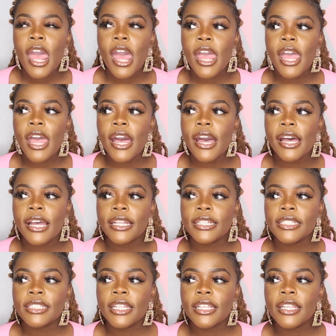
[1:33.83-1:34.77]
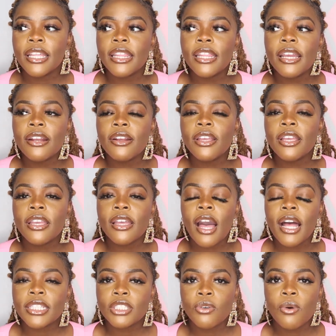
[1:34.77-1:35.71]
And then they
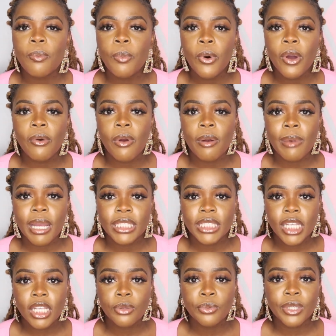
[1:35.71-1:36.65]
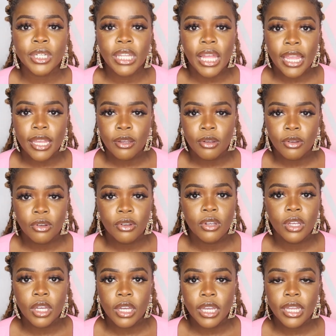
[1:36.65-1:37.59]
got to a point where my teeth were like
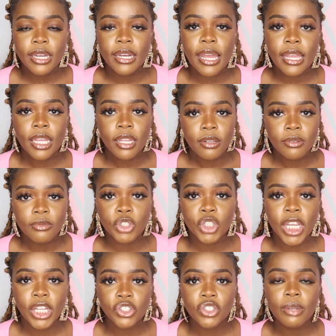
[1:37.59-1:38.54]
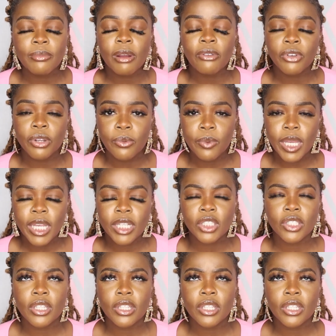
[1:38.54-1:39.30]
good and I could change them every week.